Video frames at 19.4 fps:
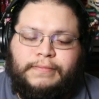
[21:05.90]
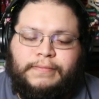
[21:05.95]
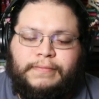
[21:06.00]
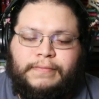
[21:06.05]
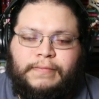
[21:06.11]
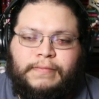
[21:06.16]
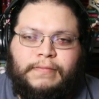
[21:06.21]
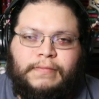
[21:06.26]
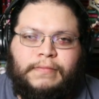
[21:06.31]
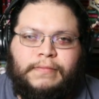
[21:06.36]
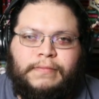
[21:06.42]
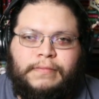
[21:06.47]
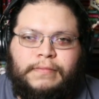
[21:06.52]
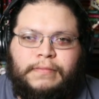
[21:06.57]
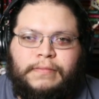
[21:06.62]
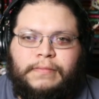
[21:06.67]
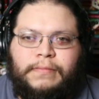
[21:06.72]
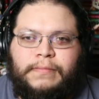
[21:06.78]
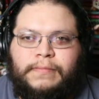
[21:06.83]

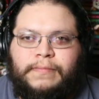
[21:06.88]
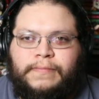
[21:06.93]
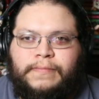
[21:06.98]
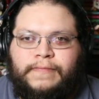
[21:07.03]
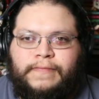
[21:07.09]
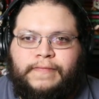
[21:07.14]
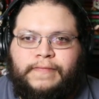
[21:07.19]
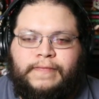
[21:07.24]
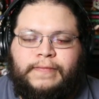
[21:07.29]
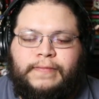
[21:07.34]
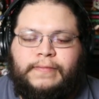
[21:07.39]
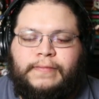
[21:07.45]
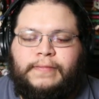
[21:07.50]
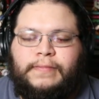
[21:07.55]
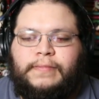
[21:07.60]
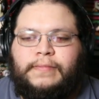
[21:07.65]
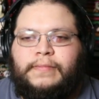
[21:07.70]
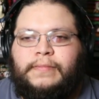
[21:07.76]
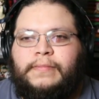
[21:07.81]

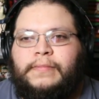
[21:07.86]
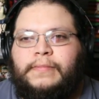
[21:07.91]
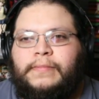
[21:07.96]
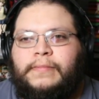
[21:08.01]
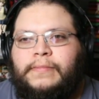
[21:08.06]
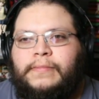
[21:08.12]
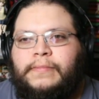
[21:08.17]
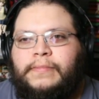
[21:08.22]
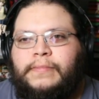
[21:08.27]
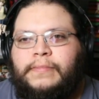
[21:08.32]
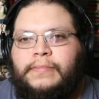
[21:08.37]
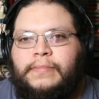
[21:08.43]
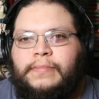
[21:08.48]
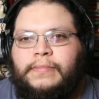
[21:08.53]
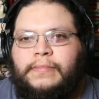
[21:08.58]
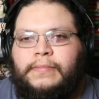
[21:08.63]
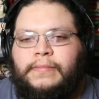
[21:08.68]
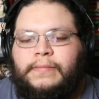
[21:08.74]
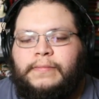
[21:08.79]

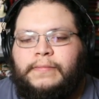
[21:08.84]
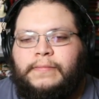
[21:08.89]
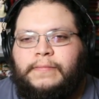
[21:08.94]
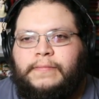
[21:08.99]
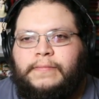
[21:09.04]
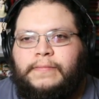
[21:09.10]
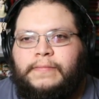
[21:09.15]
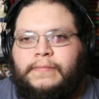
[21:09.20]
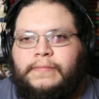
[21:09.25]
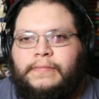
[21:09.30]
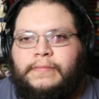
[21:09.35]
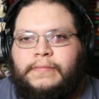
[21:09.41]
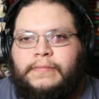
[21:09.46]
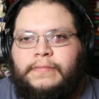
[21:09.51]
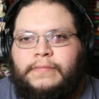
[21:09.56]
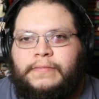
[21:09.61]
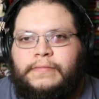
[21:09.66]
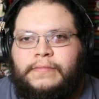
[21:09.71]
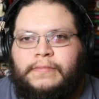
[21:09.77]

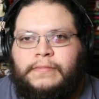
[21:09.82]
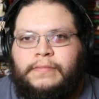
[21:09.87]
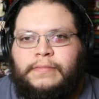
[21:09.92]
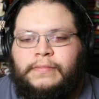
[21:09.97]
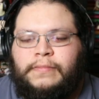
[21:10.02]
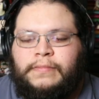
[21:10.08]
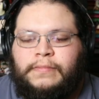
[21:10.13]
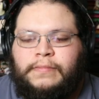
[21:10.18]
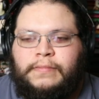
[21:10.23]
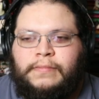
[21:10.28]
(not speaking)